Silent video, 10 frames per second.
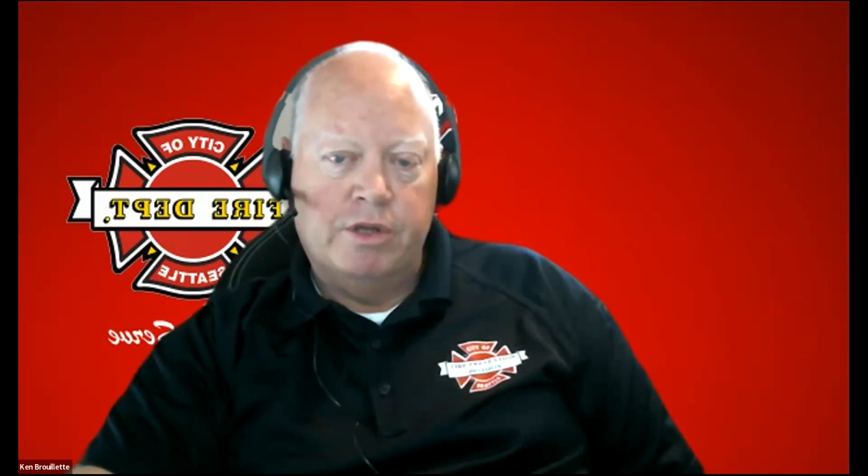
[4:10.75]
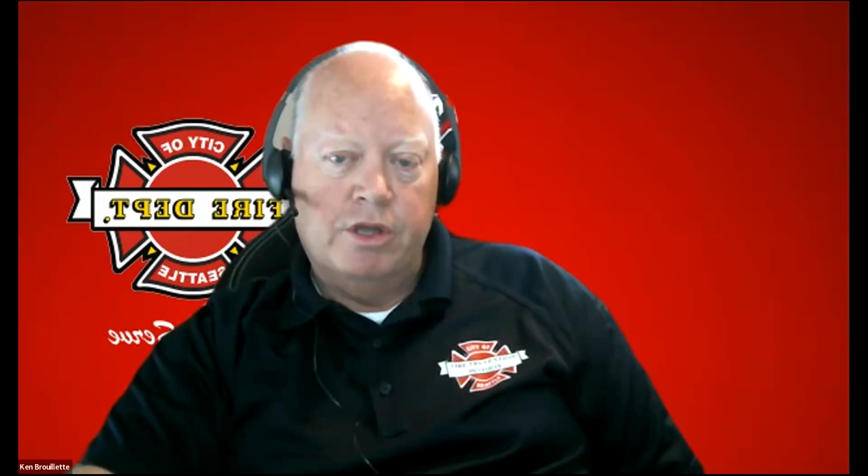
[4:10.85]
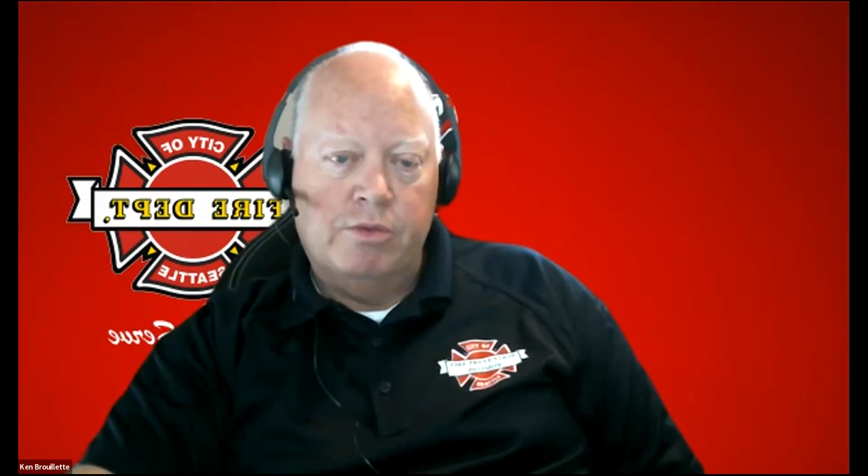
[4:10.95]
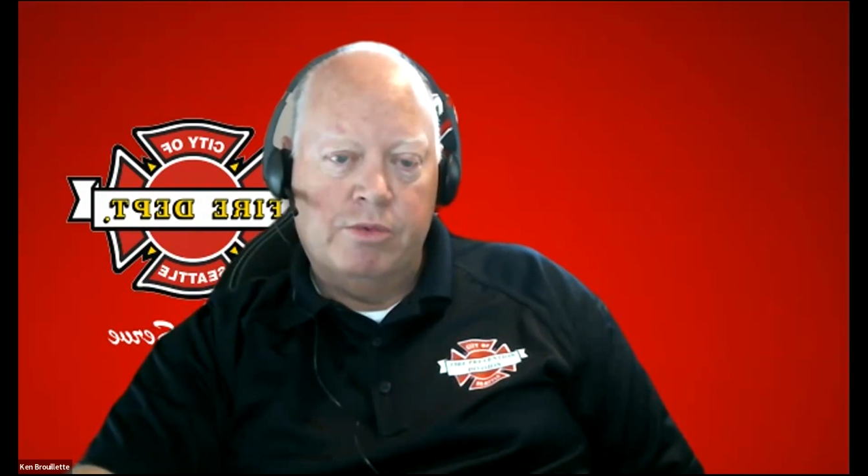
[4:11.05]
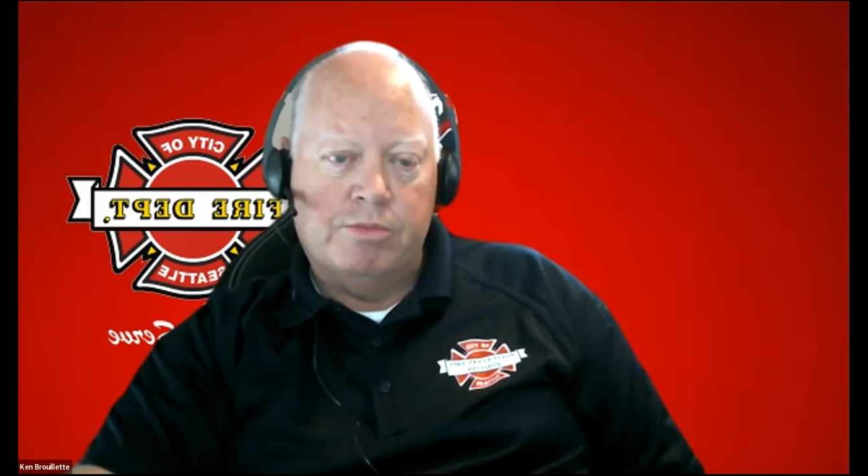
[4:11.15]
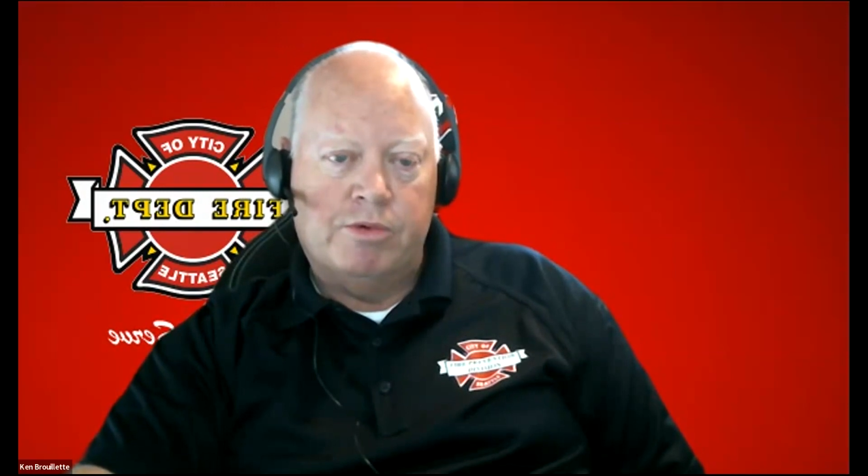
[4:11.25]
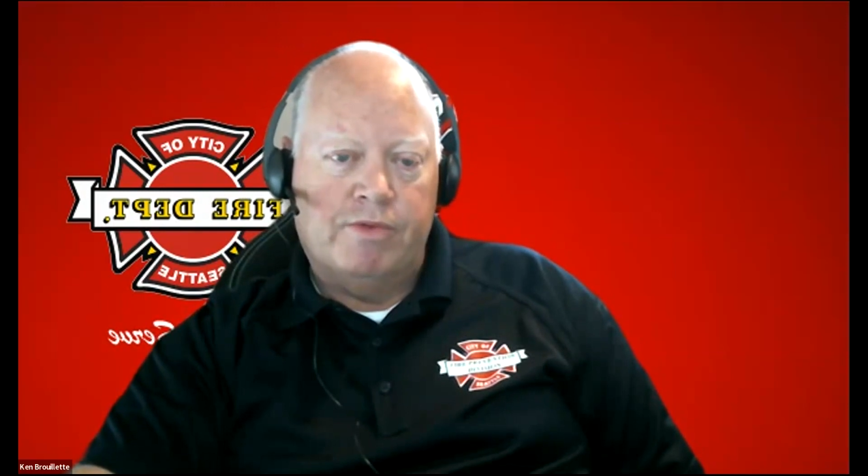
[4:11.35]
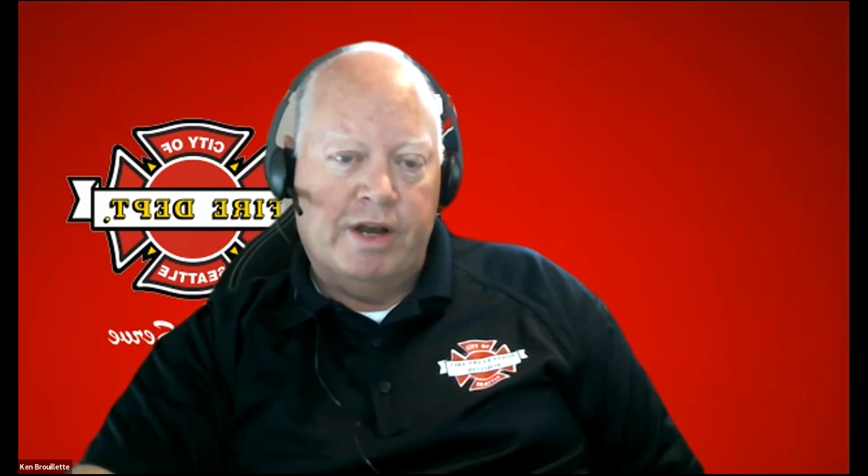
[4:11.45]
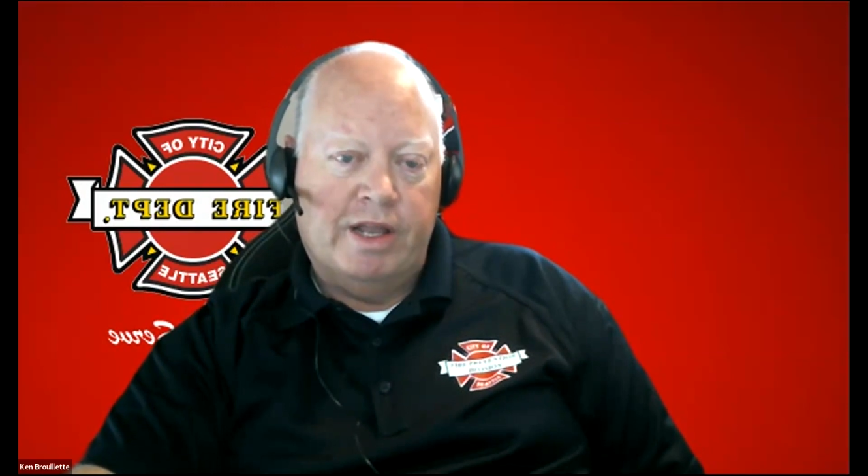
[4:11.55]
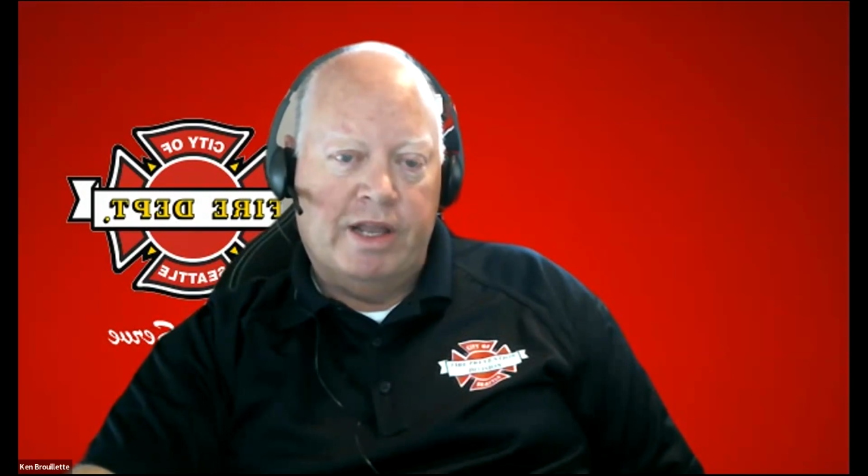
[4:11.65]
with
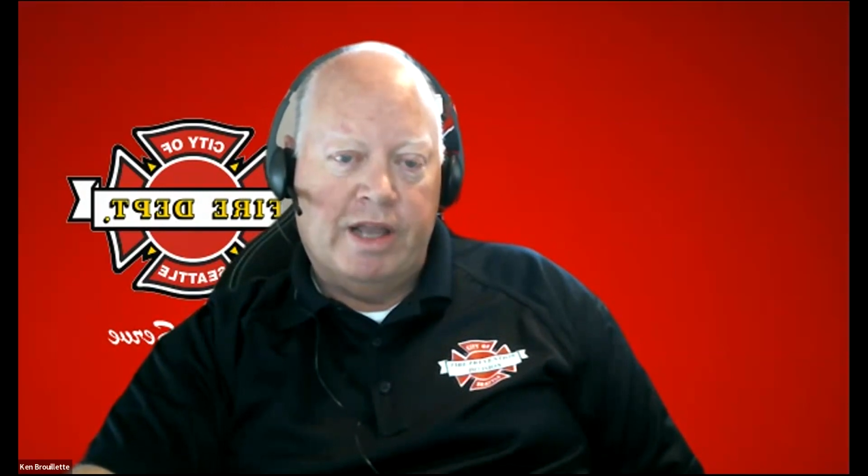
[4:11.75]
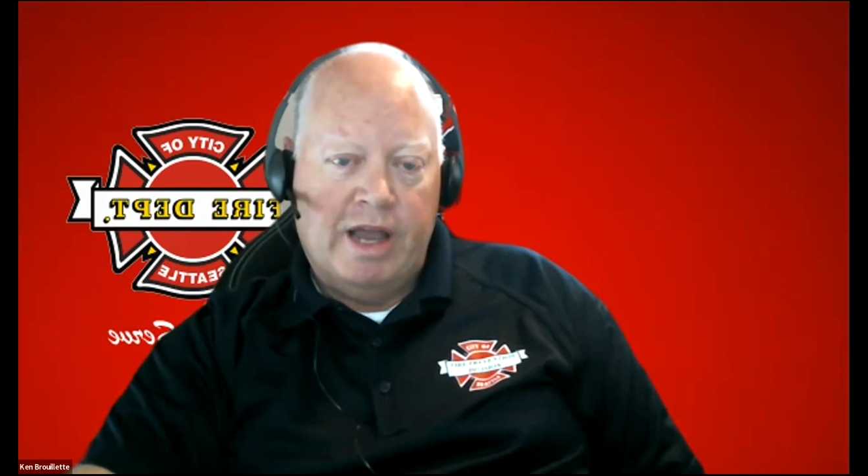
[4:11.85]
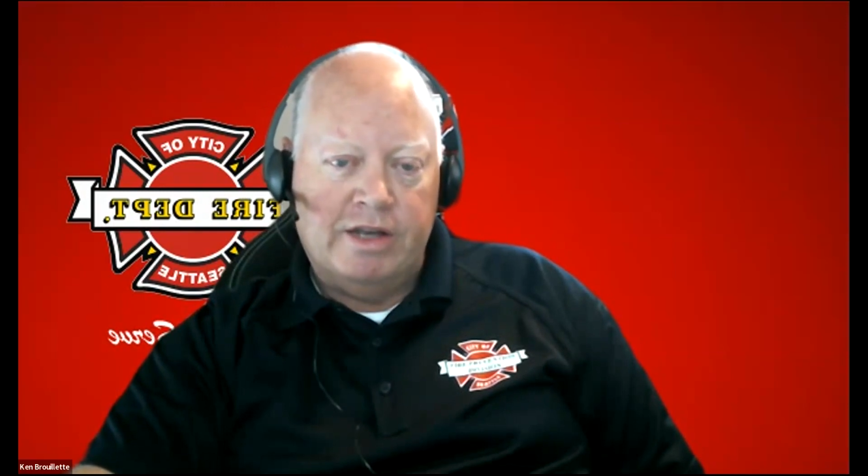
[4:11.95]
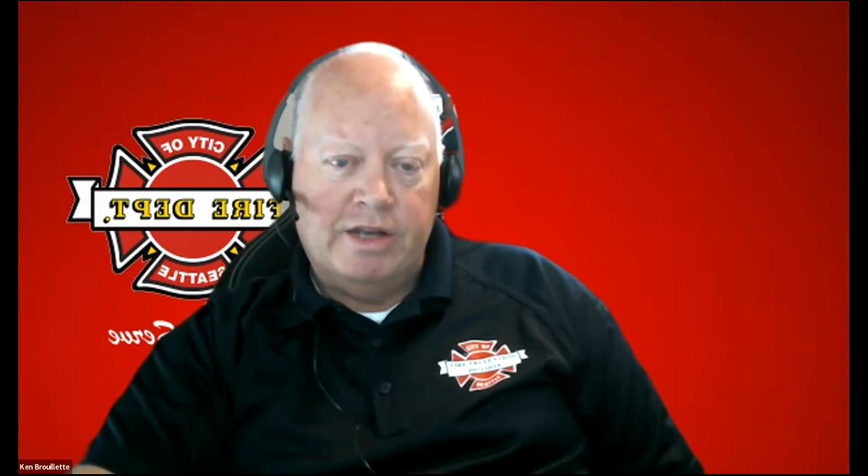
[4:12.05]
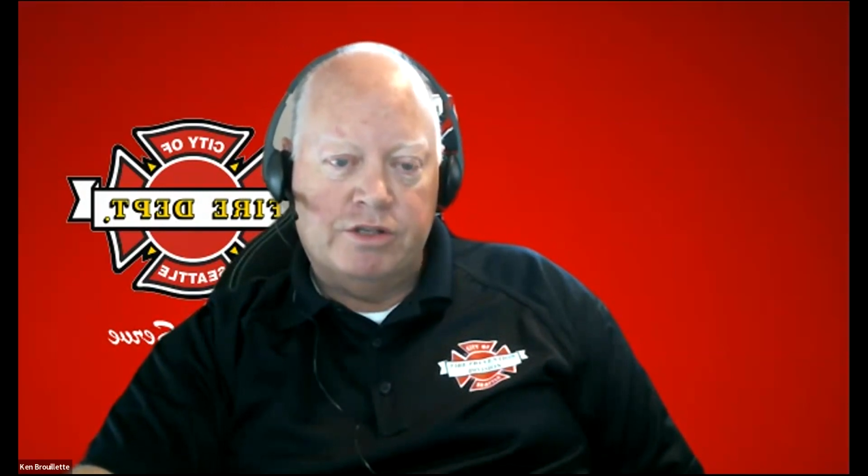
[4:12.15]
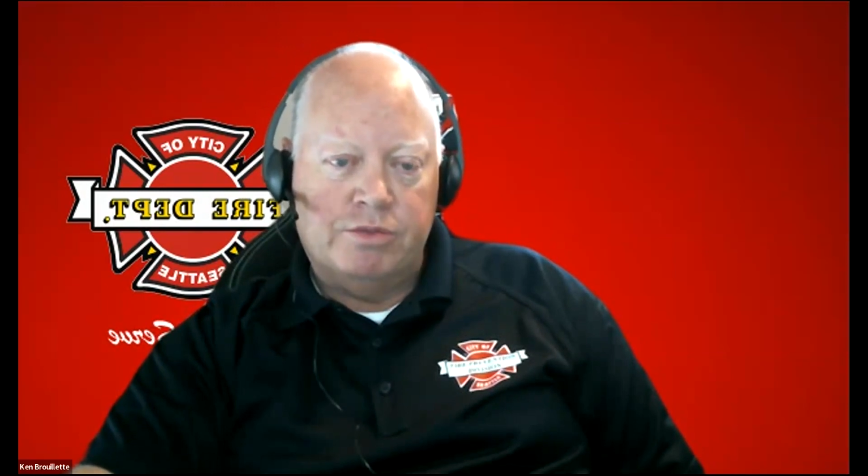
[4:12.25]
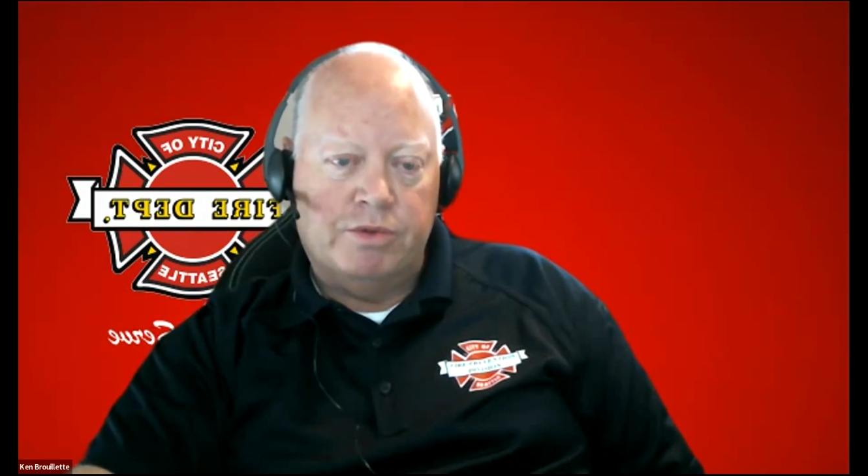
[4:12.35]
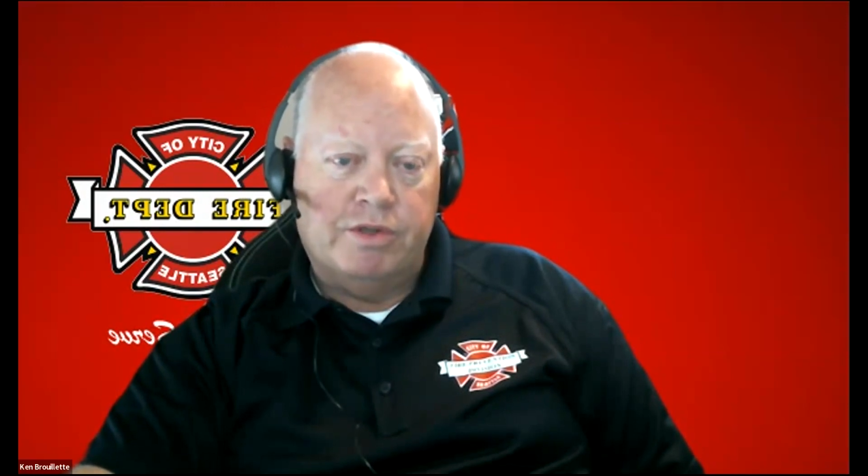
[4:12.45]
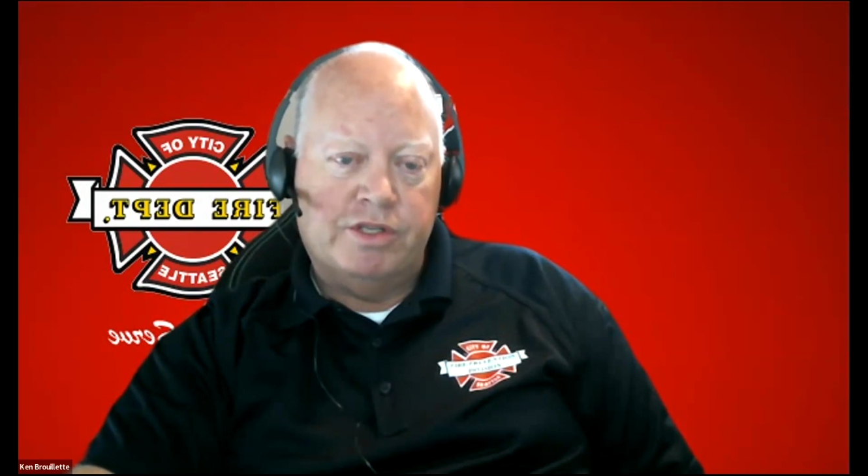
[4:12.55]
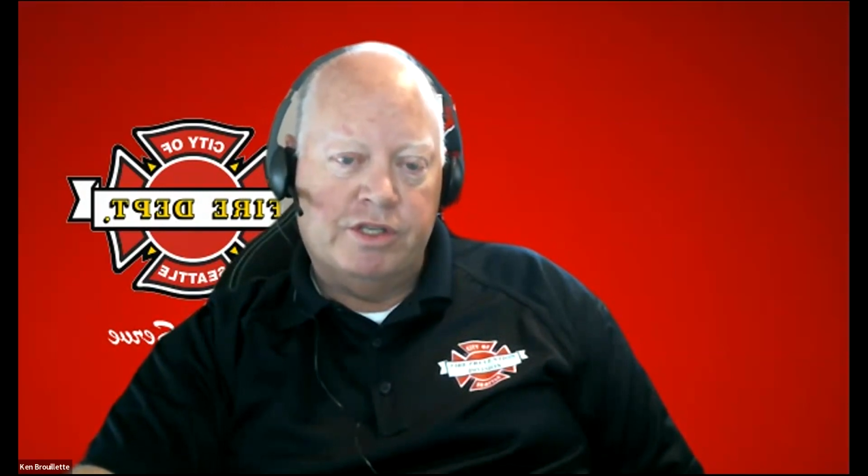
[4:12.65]
providing guidance when
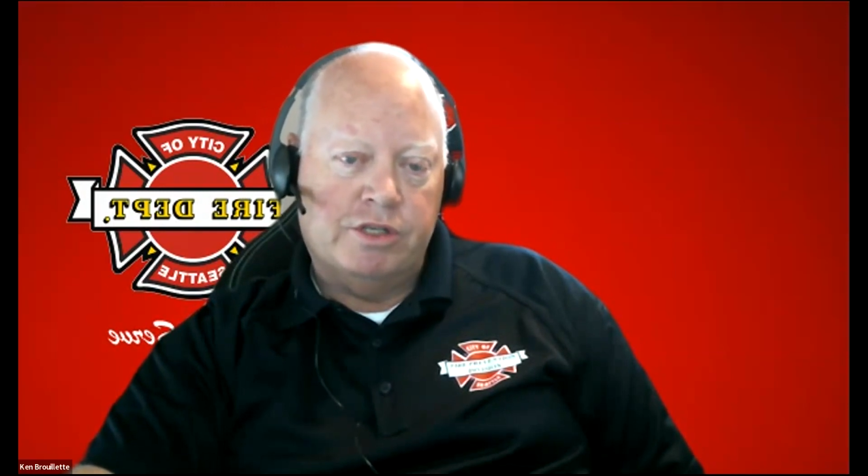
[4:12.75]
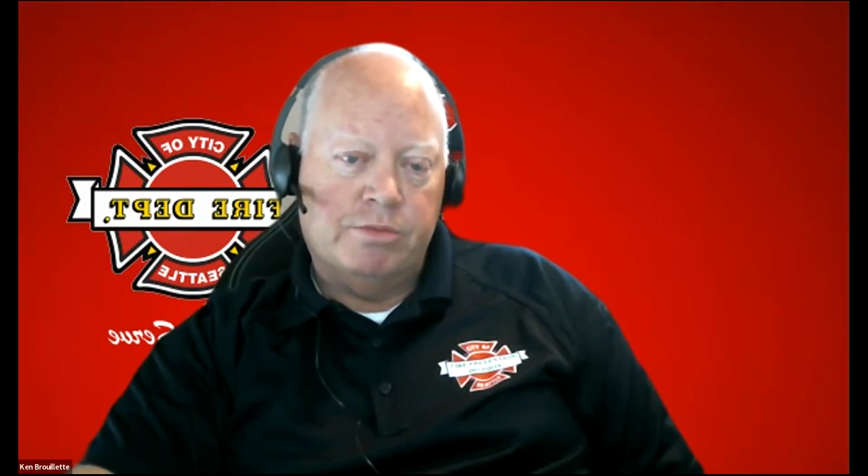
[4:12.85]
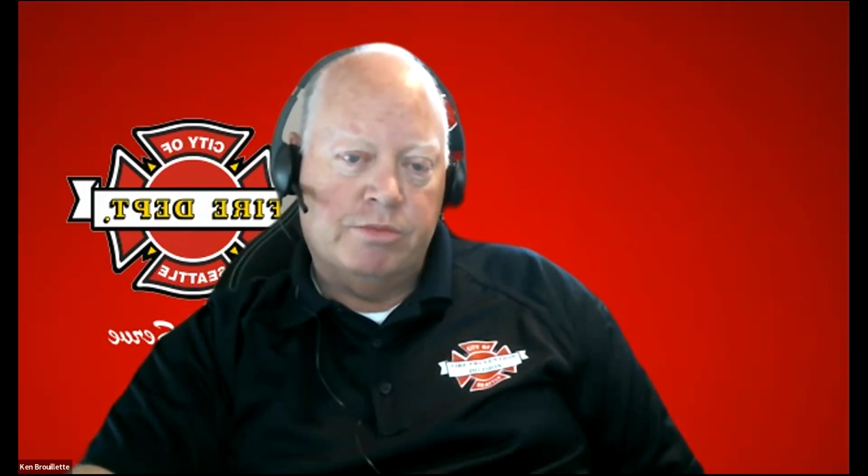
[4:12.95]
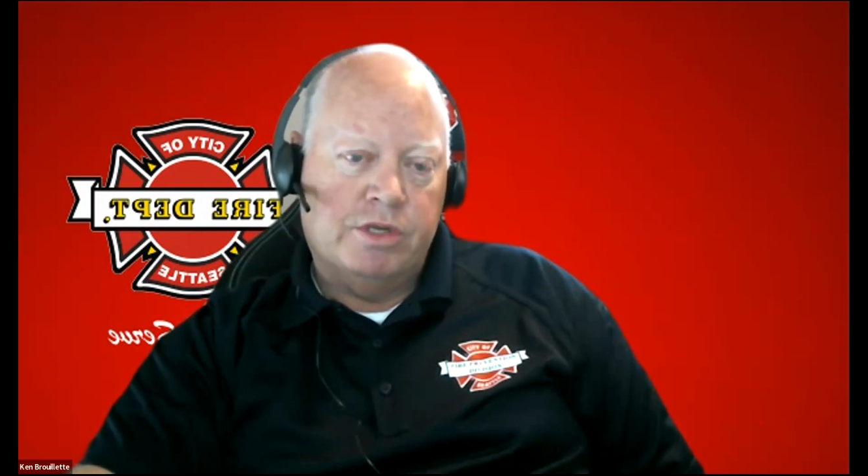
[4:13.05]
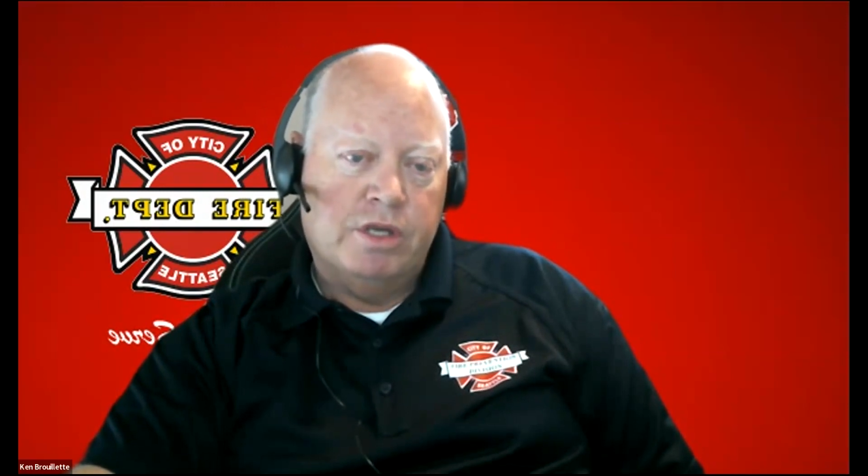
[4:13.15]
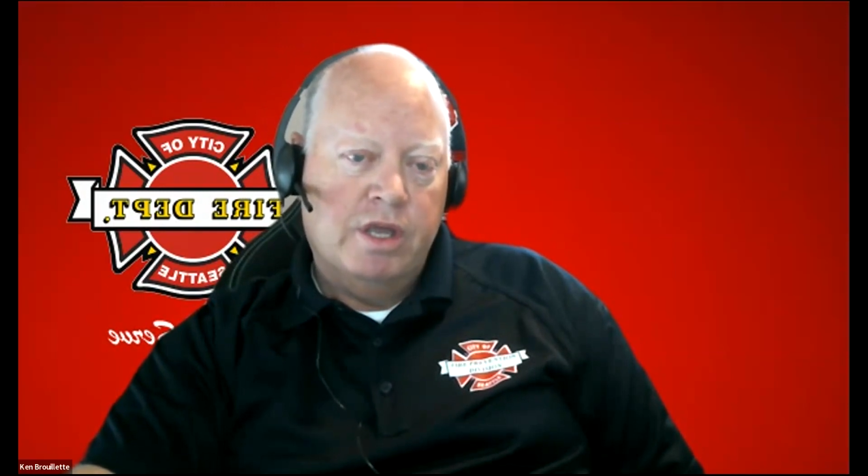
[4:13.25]
these systems